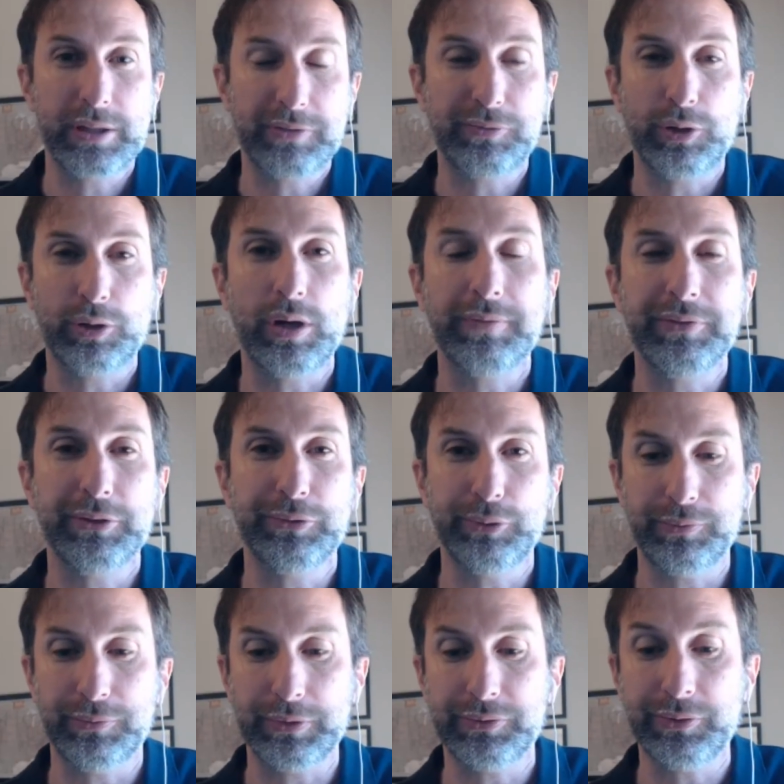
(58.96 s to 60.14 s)
get that far off the
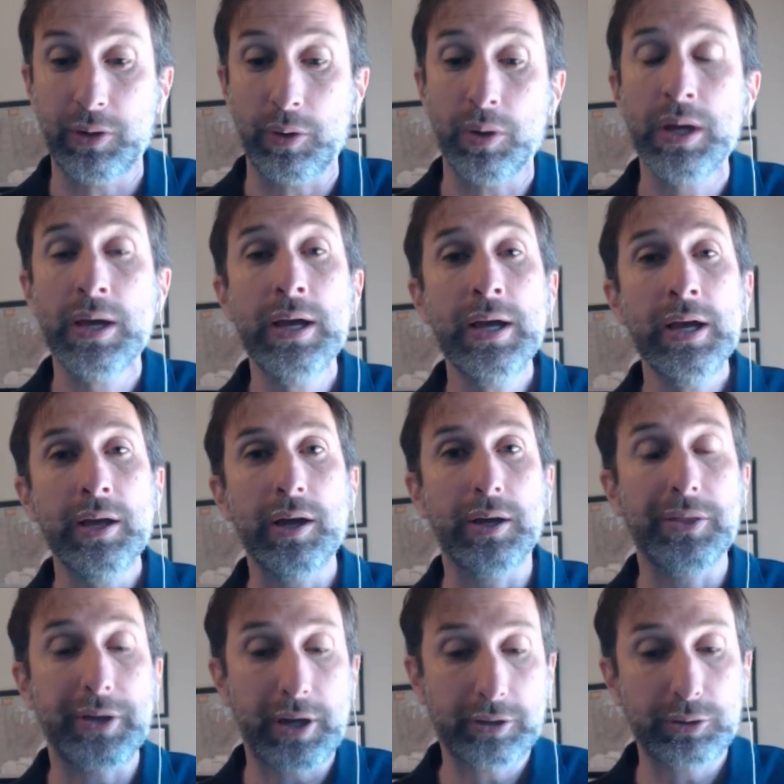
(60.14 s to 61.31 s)
surface so uh,
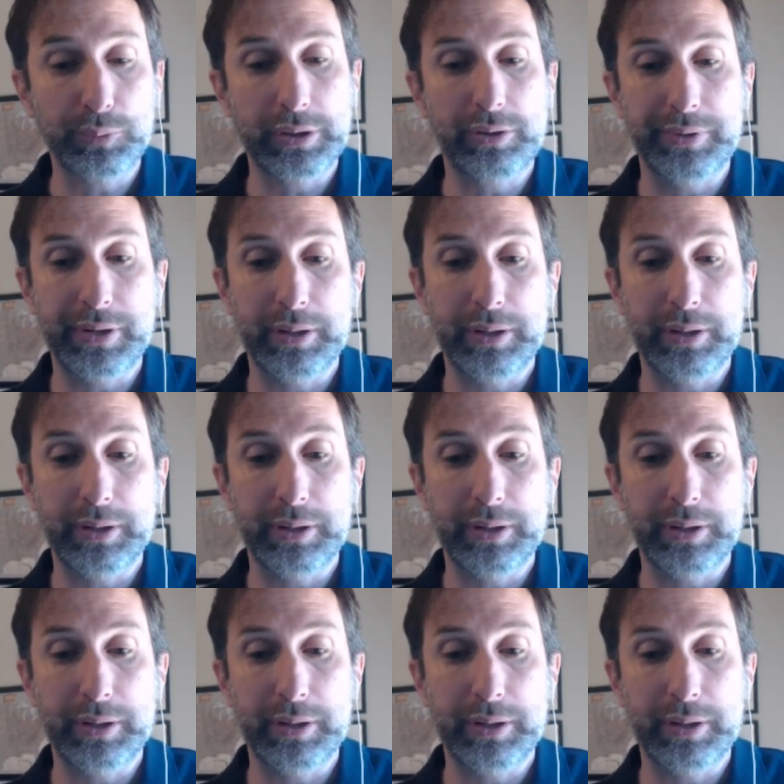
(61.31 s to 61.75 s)
the Casa radar